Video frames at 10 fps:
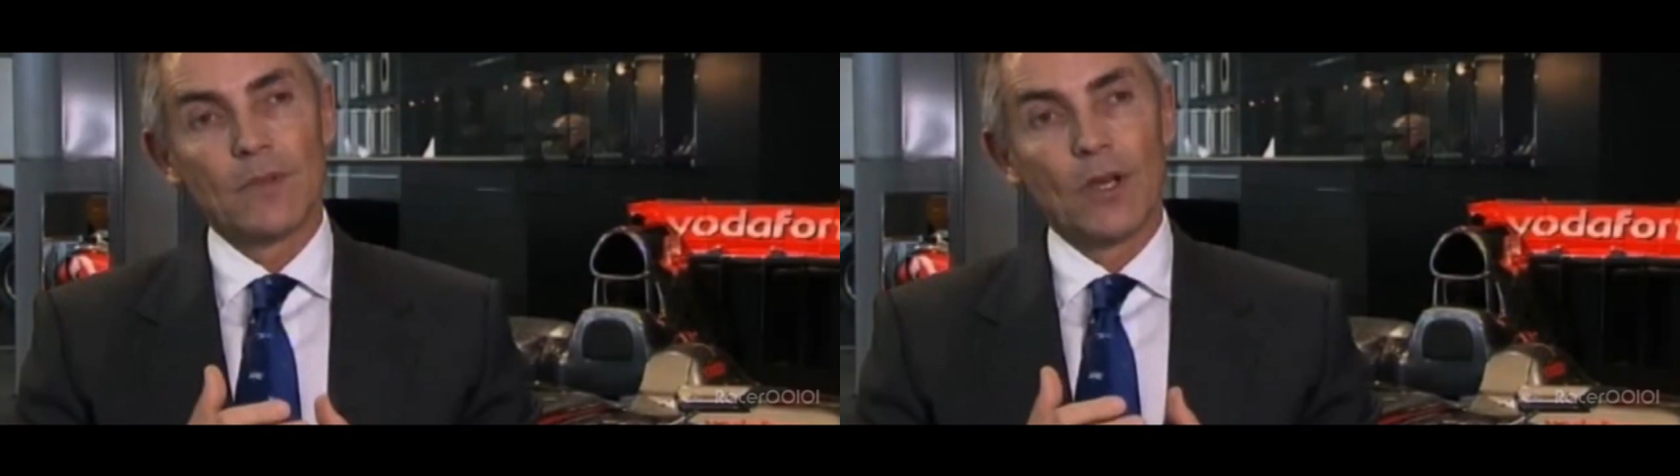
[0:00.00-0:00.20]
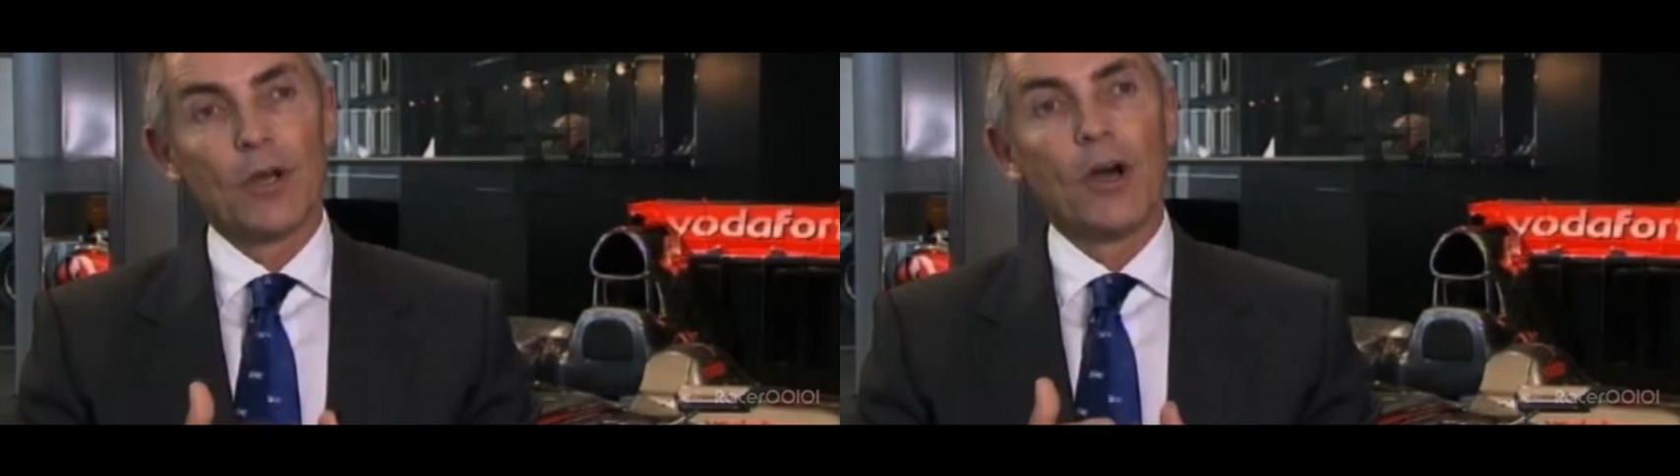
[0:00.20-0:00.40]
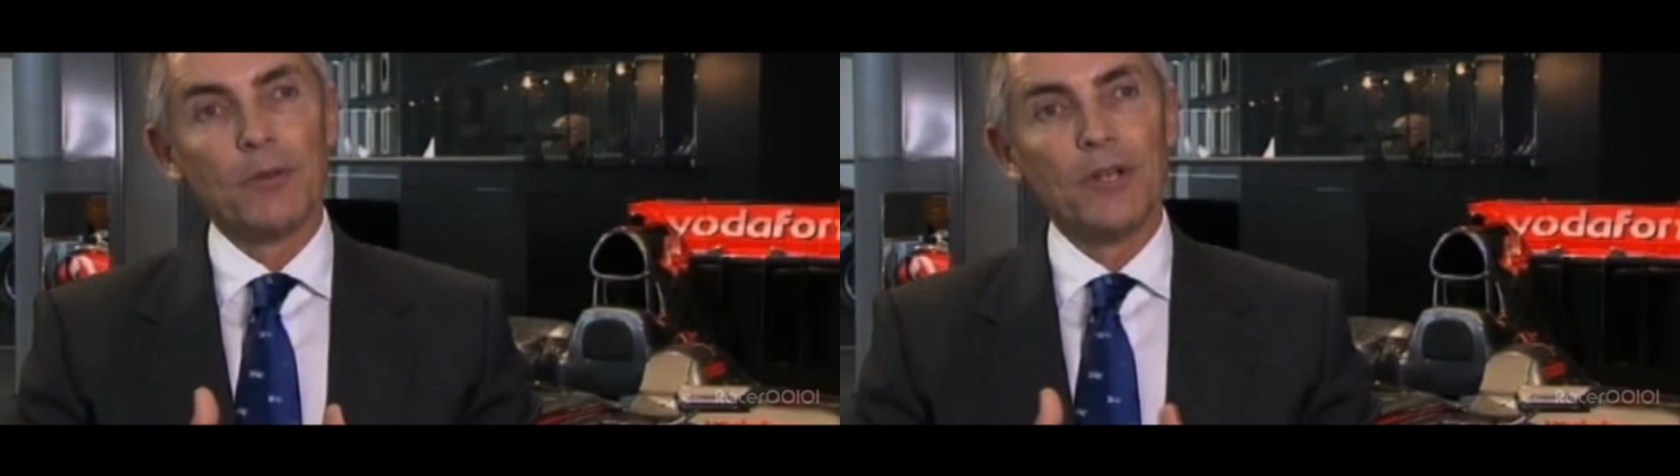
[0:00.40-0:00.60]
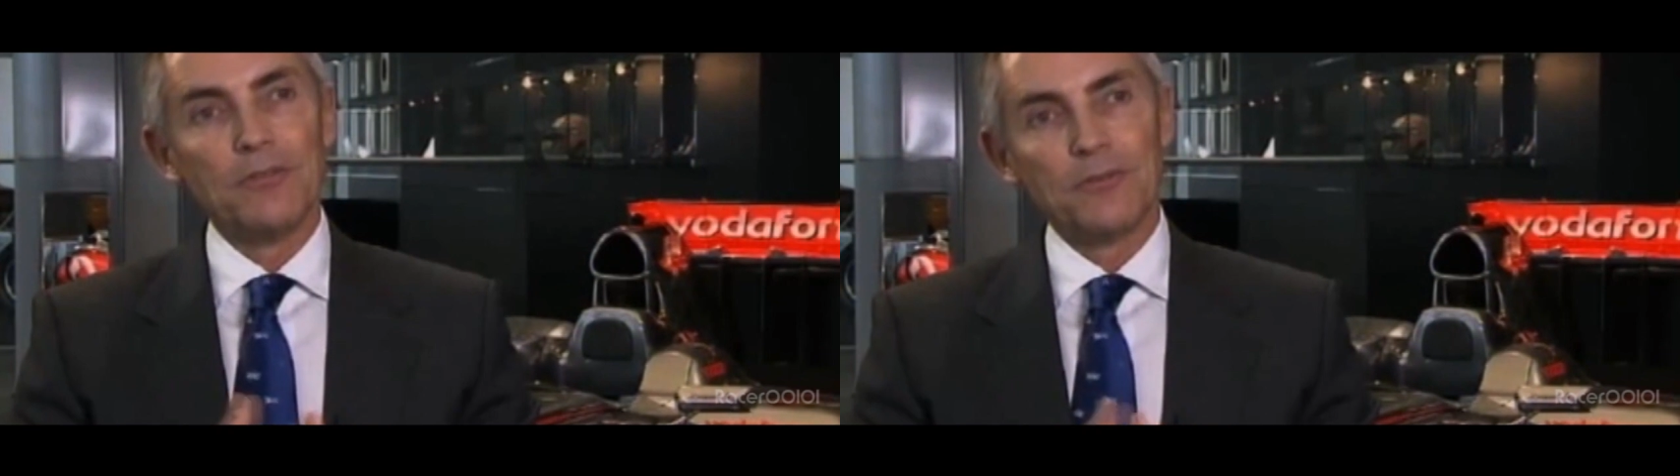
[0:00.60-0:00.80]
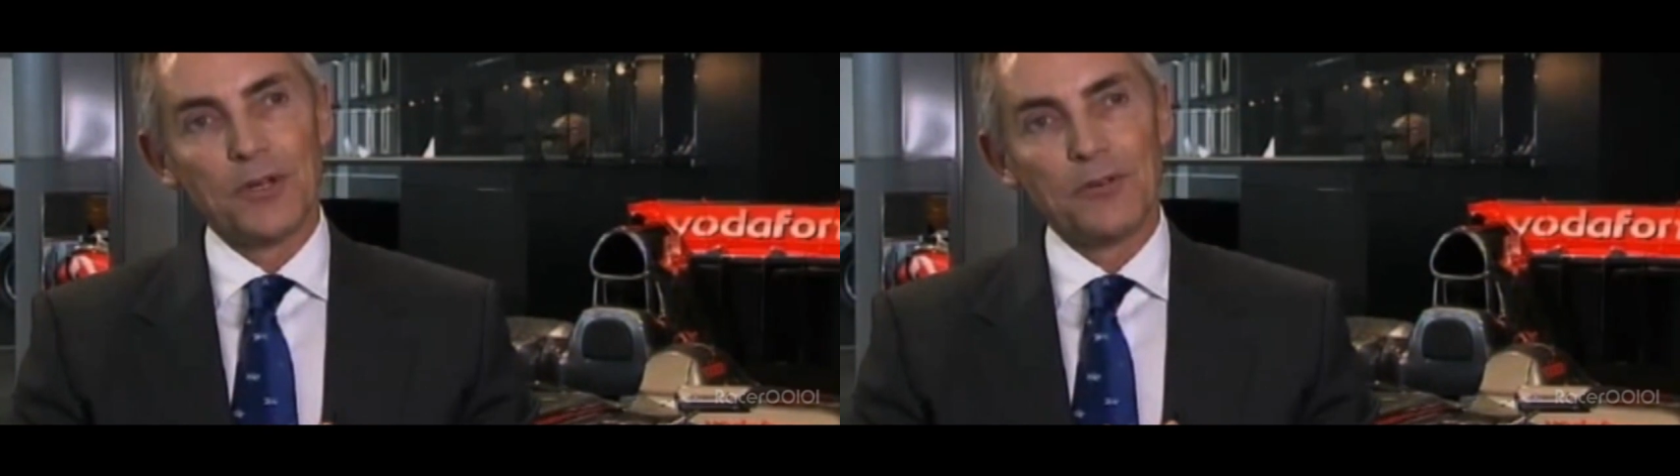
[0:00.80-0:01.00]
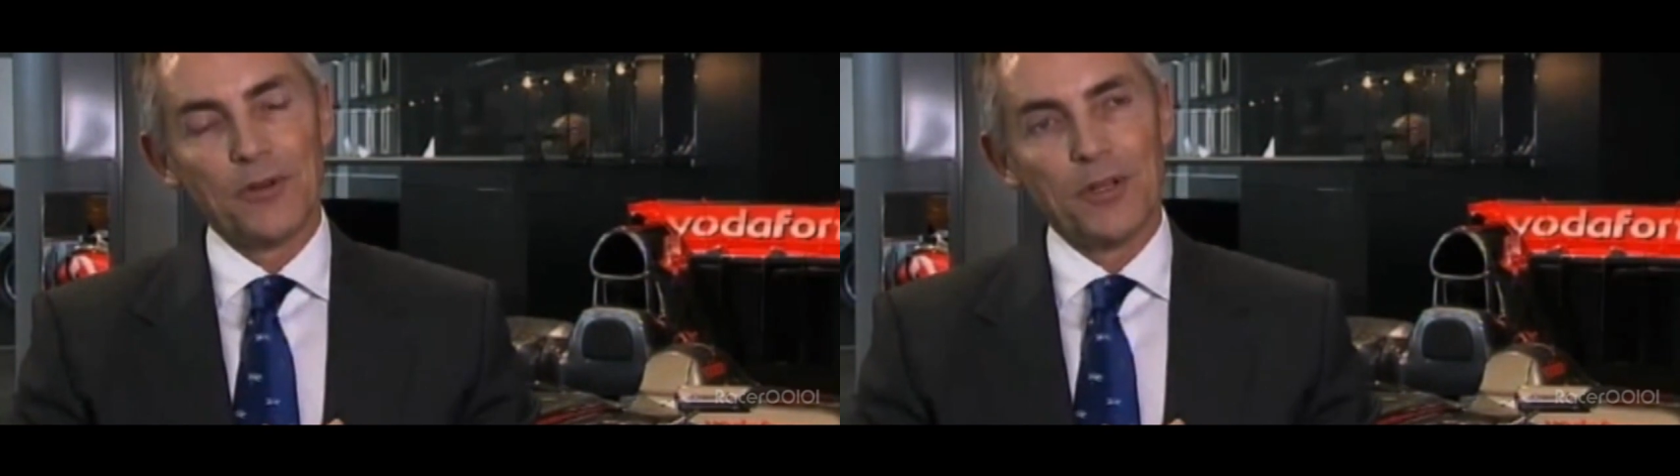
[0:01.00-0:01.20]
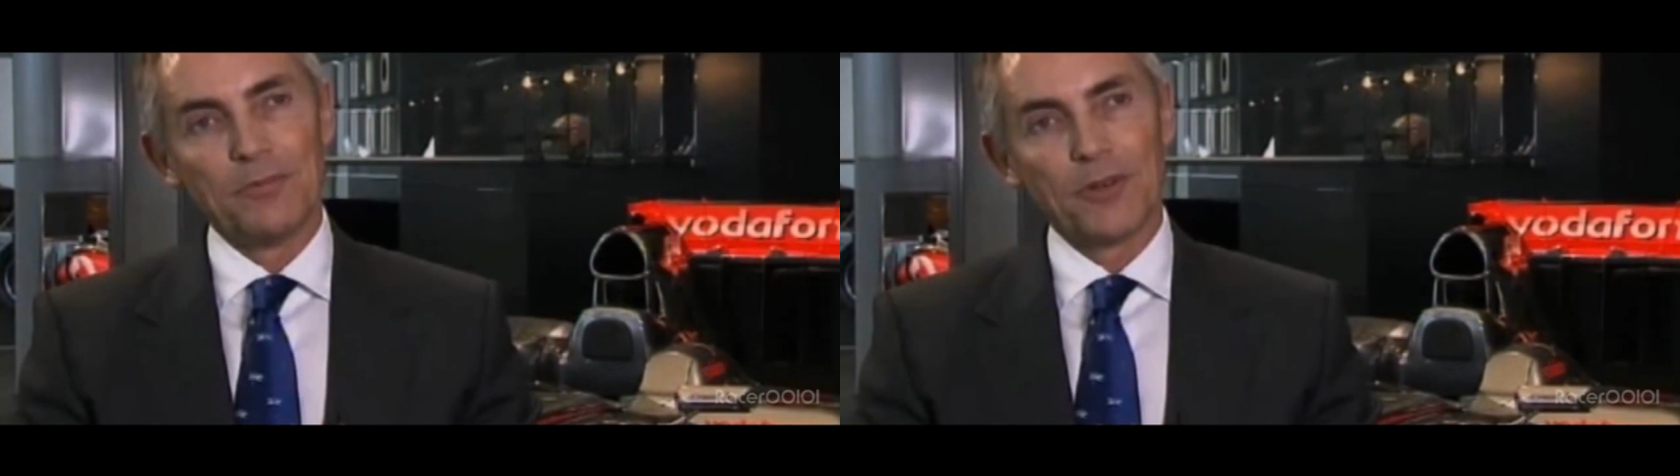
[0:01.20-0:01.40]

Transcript: I, I believe that Vodafone,